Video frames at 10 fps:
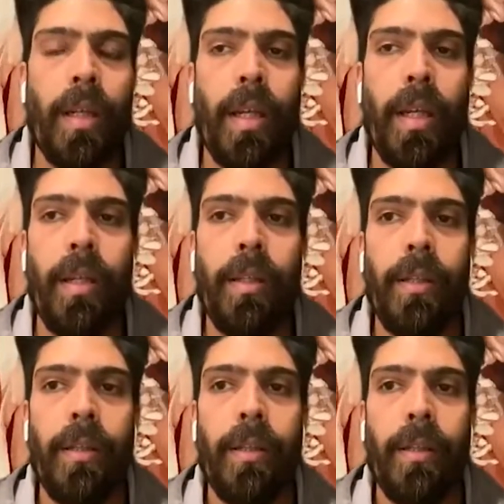
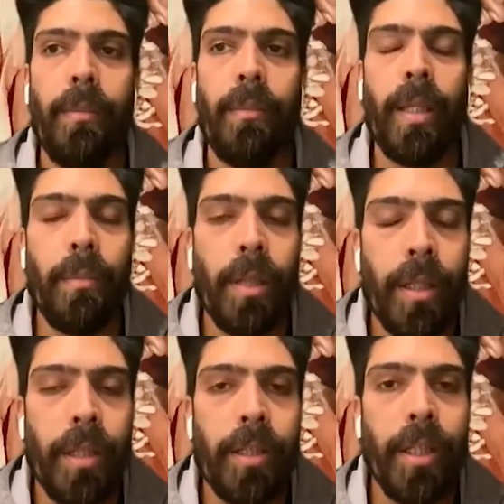And Madhu
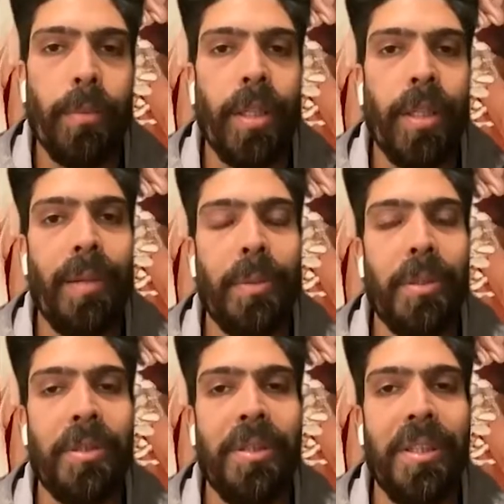Maharaj gave me the
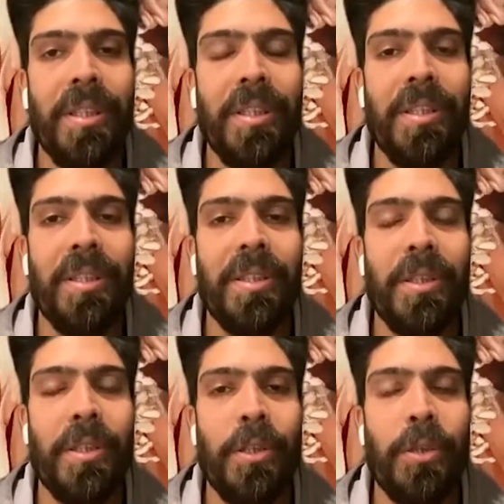opportunity
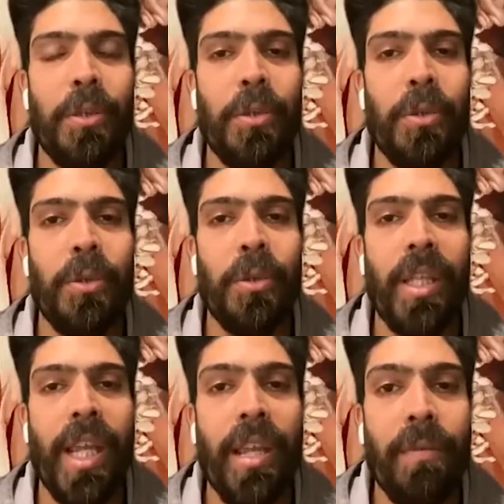to
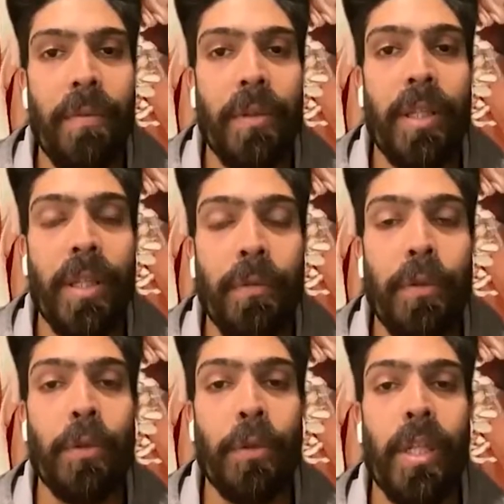give
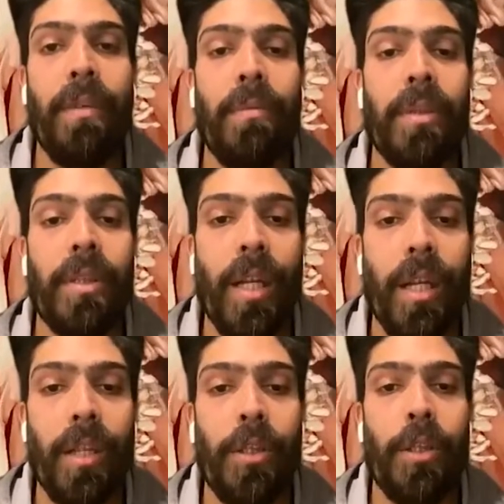Gurudev
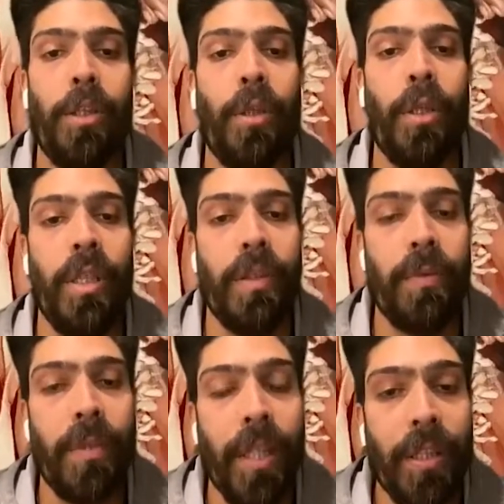massage on his
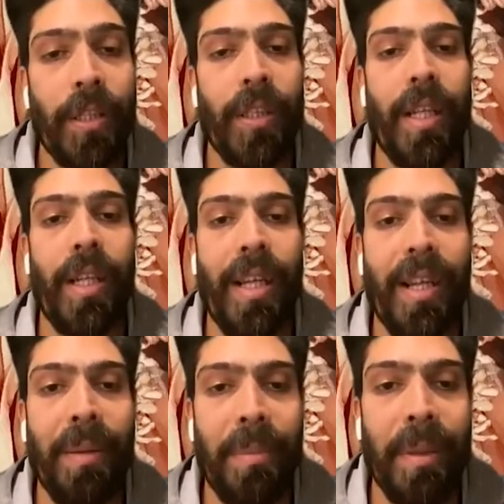feet,
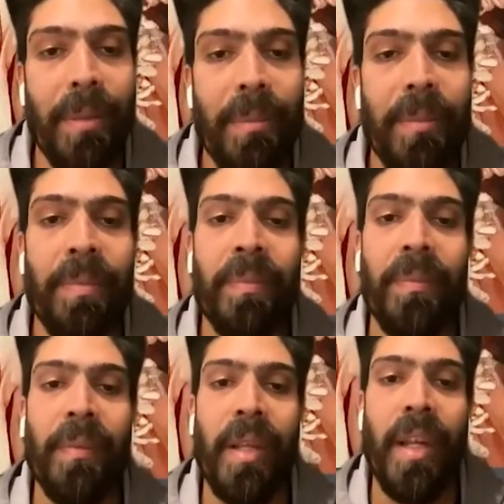help him.
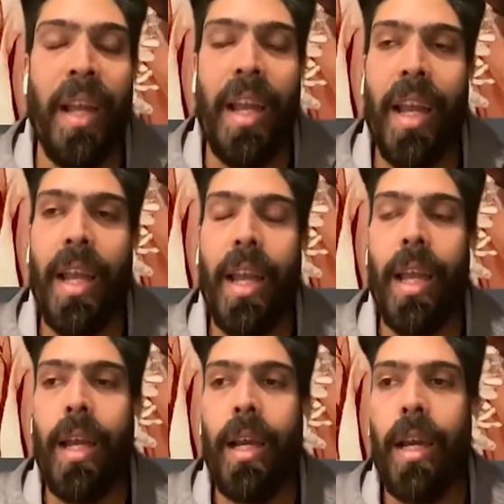
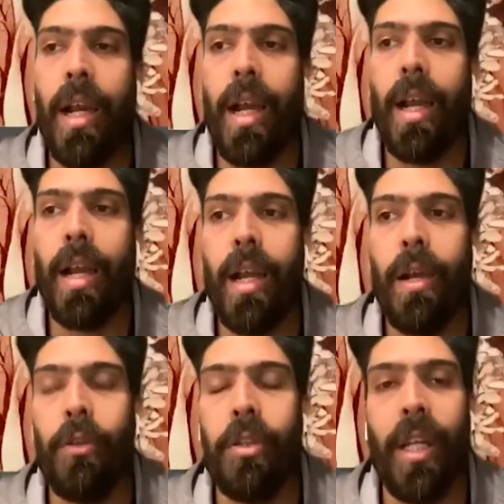And I
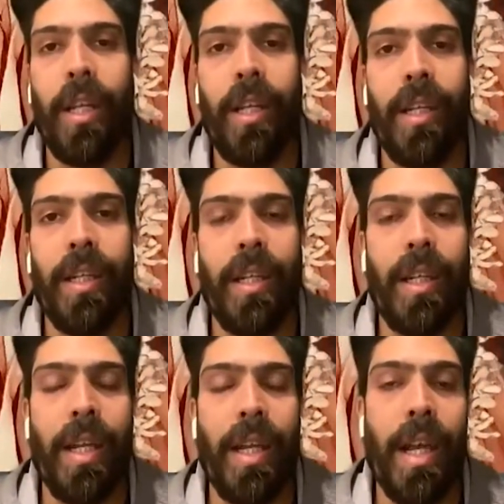was like,
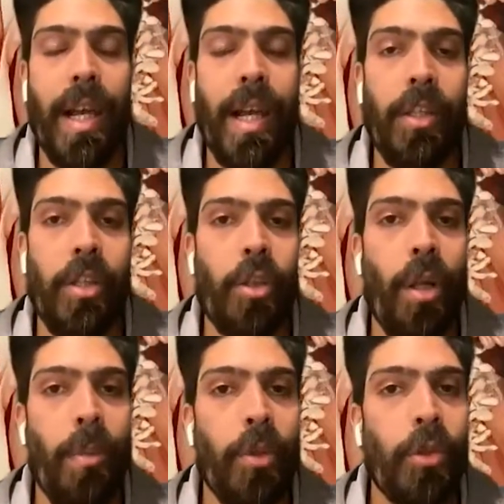I just
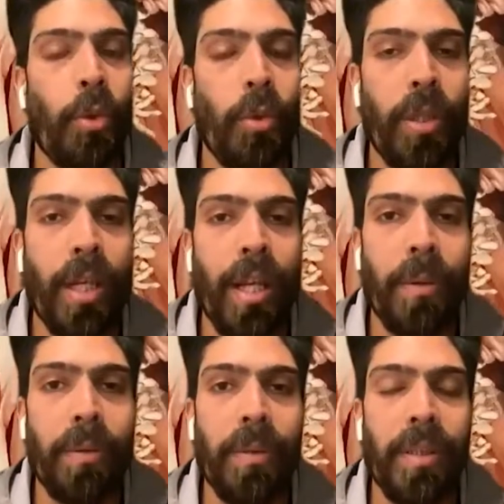almost tore
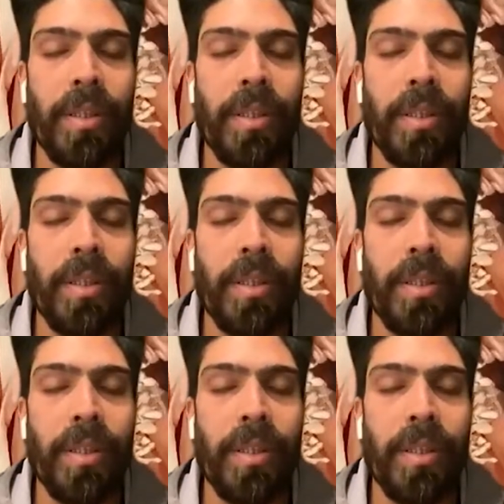down.